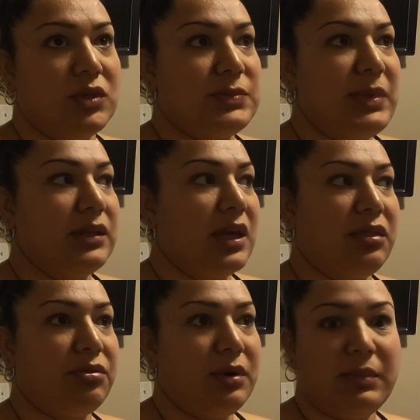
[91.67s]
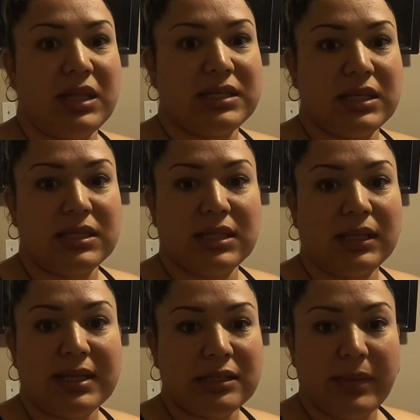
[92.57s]
It's been like three months since the
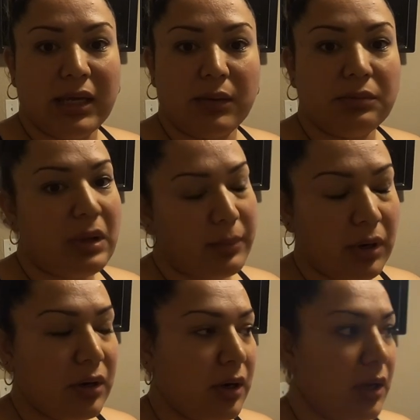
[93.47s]
last time I could remember.